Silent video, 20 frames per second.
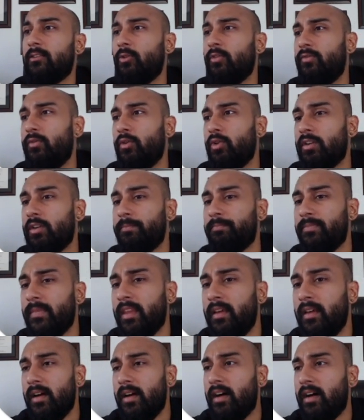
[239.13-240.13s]
So if you're
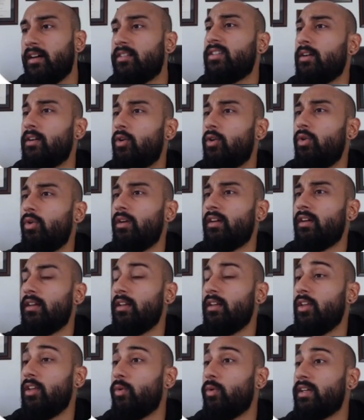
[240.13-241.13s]
a shareholder
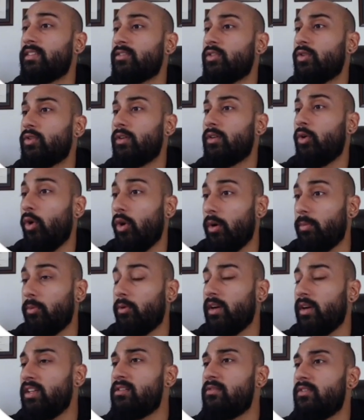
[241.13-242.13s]
in a US
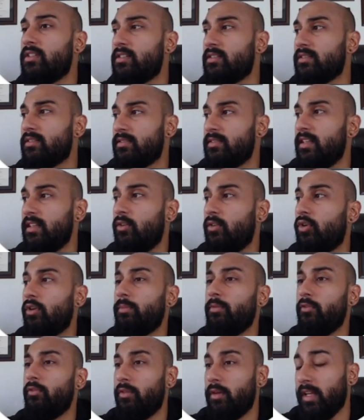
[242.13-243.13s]
corporation, which is a C
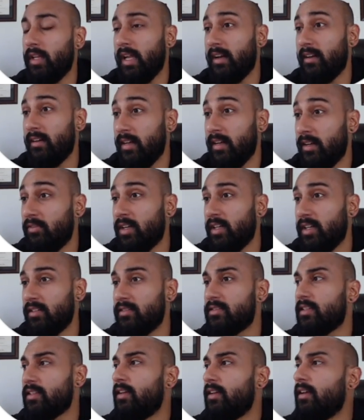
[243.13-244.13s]
Corp, you will get a
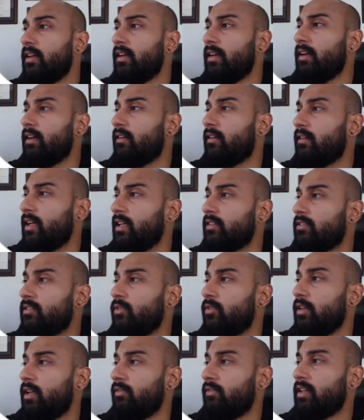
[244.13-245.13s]
dividends, right?
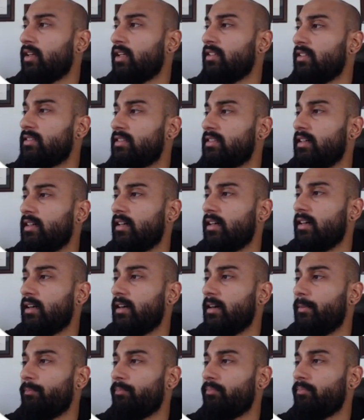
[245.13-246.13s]
So dividends,
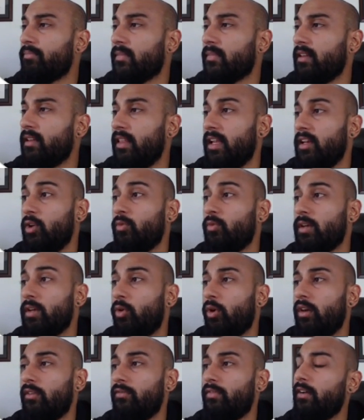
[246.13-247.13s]
then you will
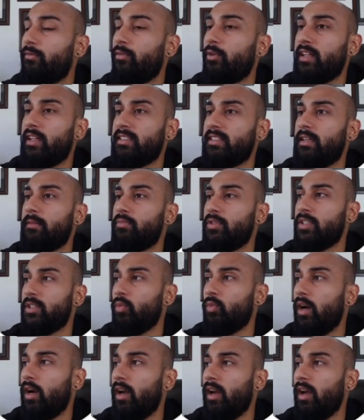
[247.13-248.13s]
qualify for
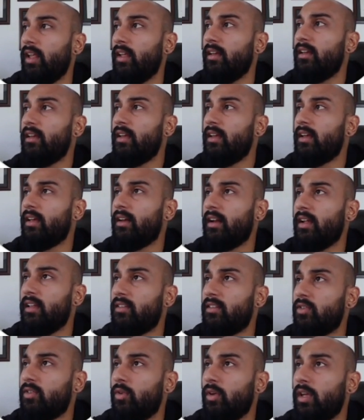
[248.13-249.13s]
exception 1D,
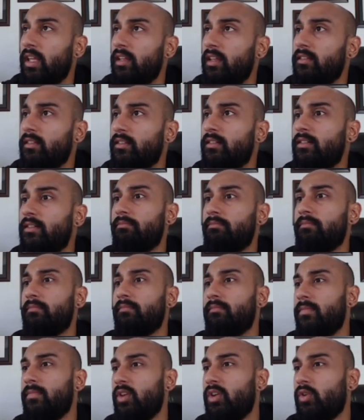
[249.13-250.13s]
right? So either,
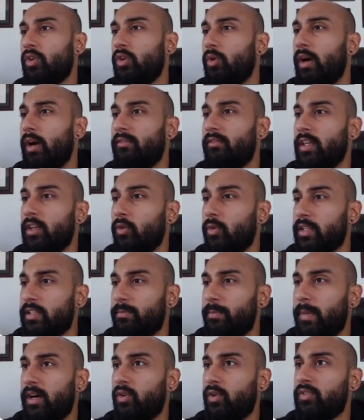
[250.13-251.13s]
you have a
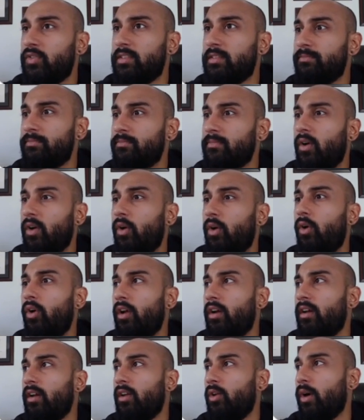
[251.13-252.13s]
US spouse
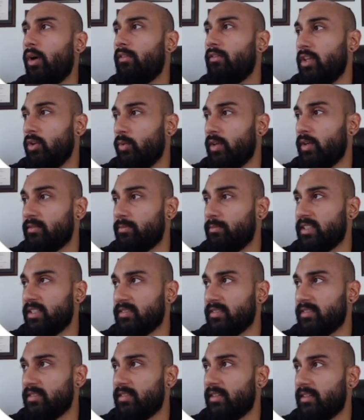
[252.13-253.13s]
or you have a US
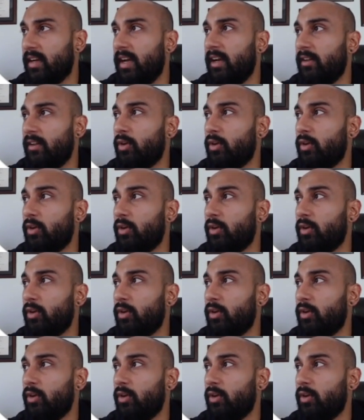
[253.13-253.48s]
business, right?